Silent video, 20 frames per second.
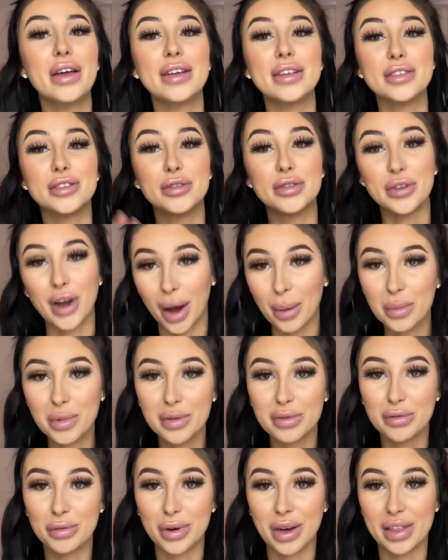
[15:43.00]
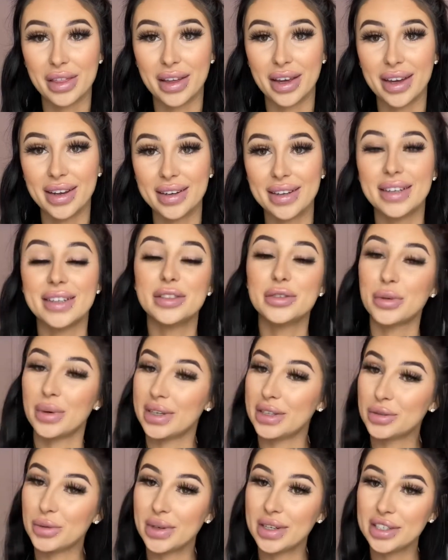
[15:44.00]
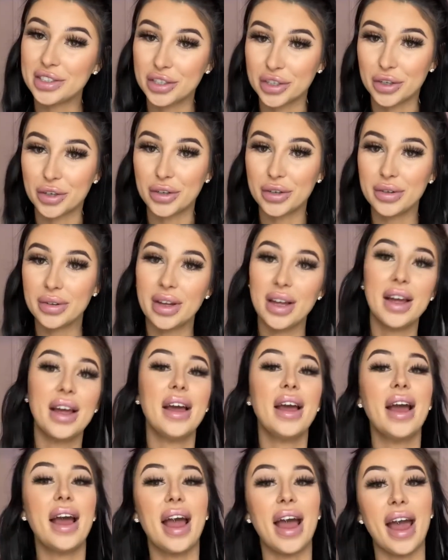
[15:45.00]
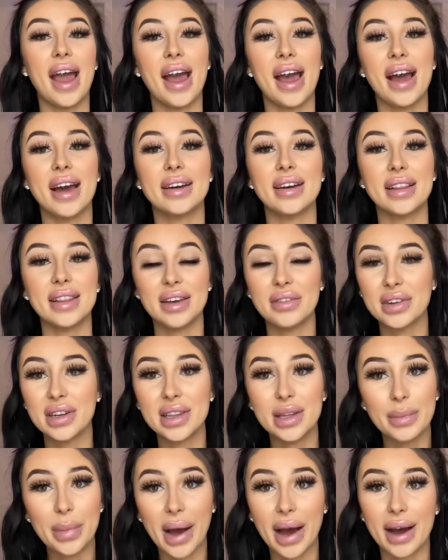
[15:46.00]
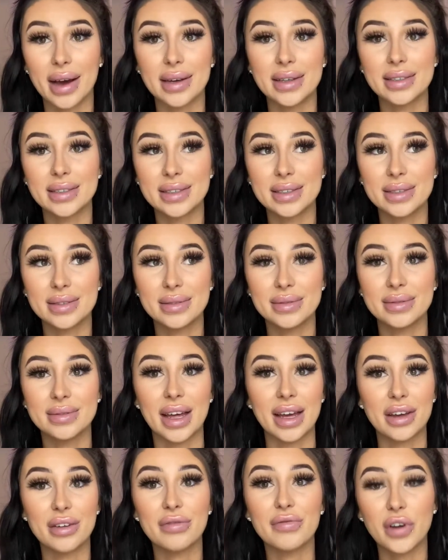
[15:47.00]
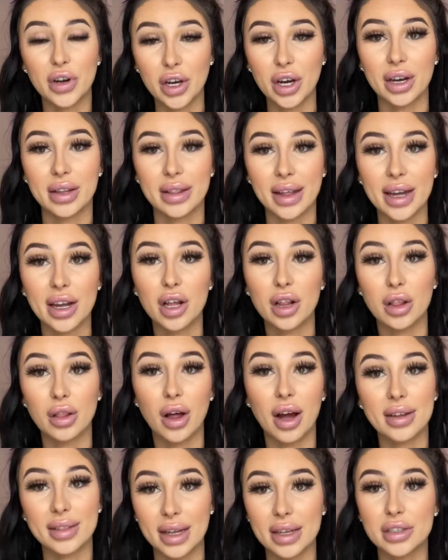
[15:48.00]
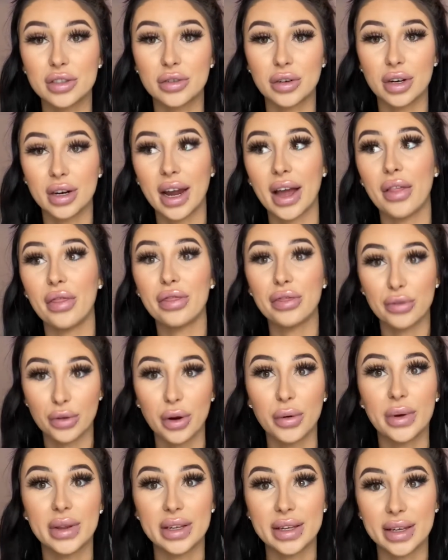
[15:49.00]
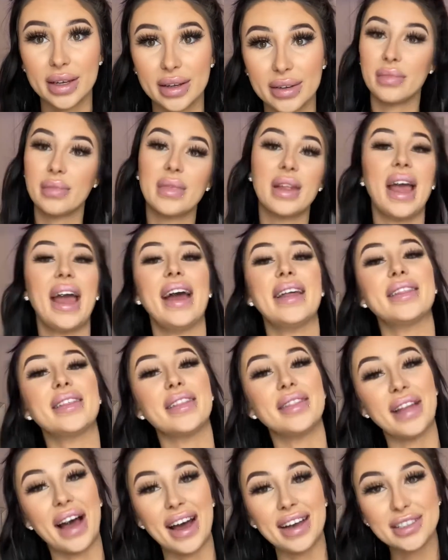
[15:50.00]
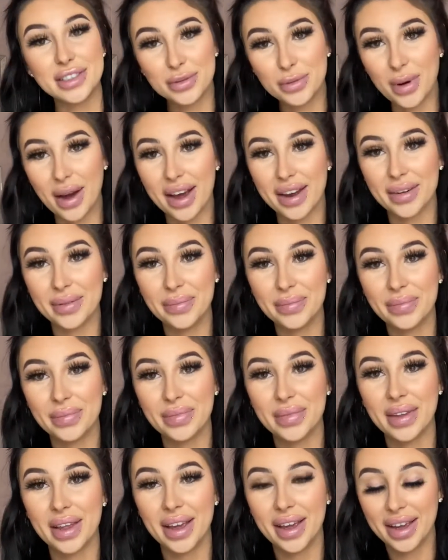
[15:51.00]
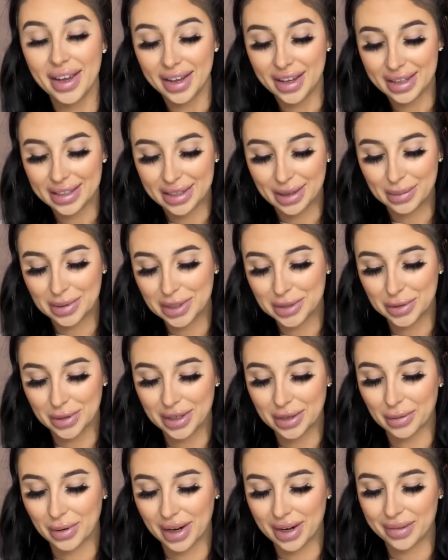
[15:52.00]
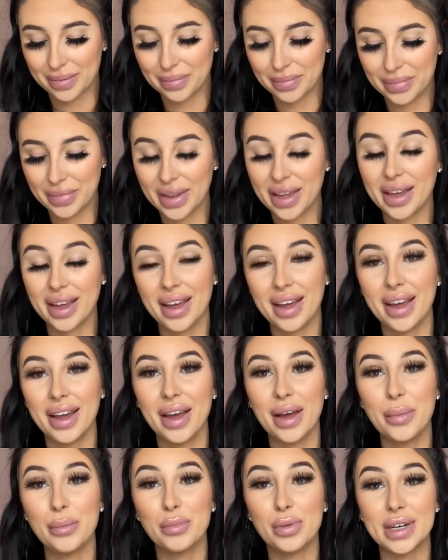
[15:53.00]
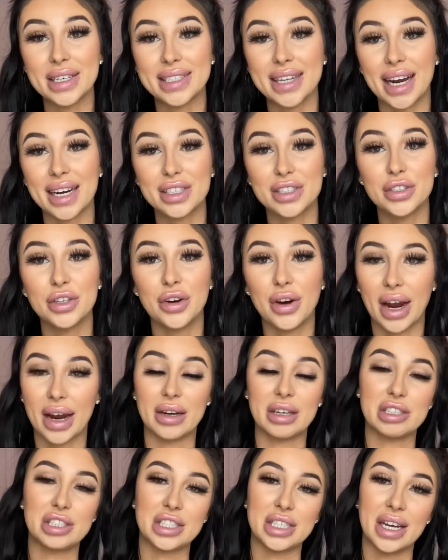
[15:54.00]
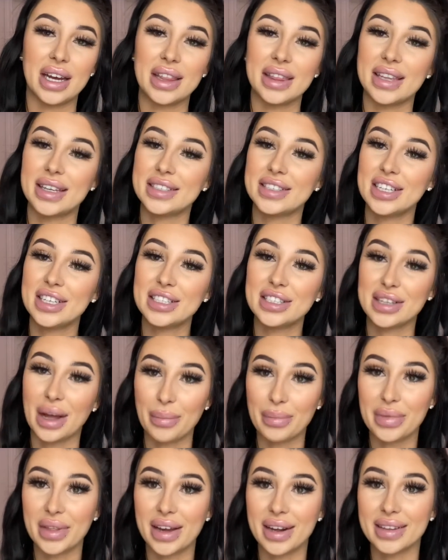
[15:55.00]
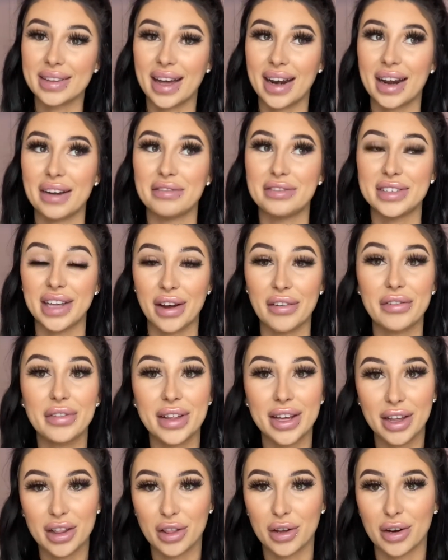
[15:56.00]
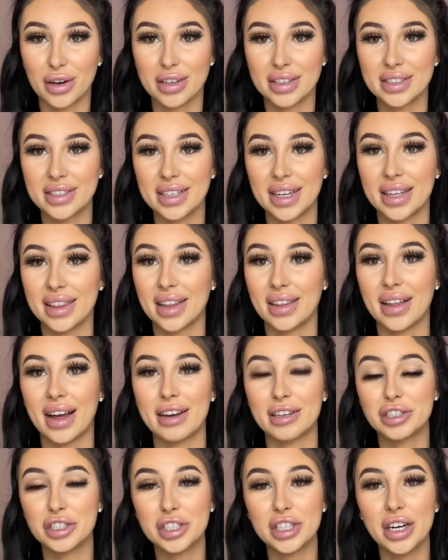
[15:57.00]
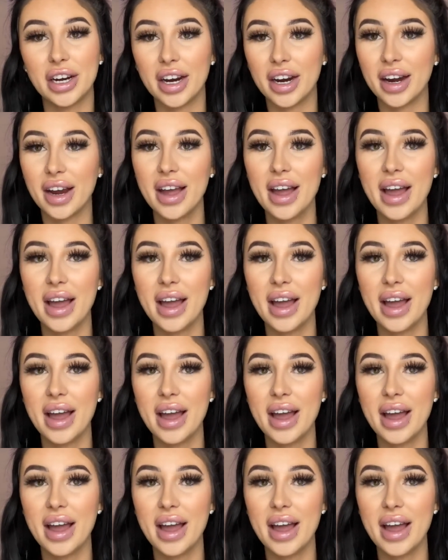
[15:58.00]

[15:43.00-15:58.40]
Do not move with it in 2022 and leave it in the past, like for good. Like lock that door and throw away the key. And the last one, number 21, protect your energy. This is something that I've definitely learned in the last year.